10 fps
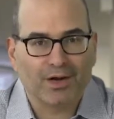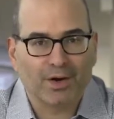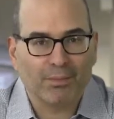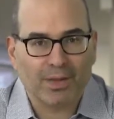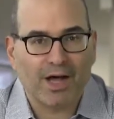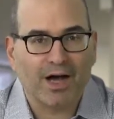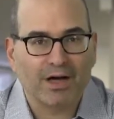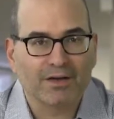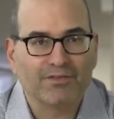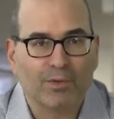on our
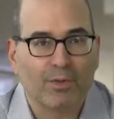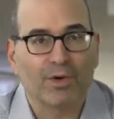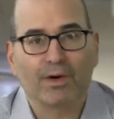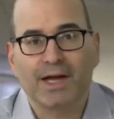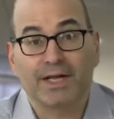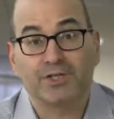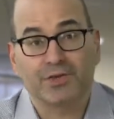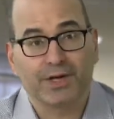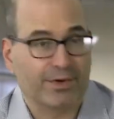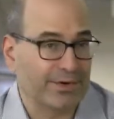blog for how to
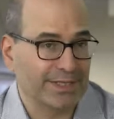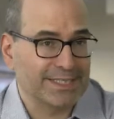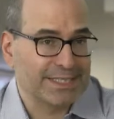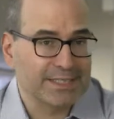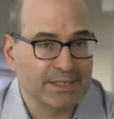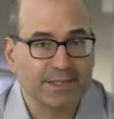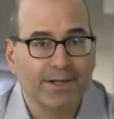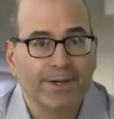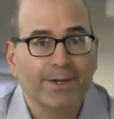trade earnings season.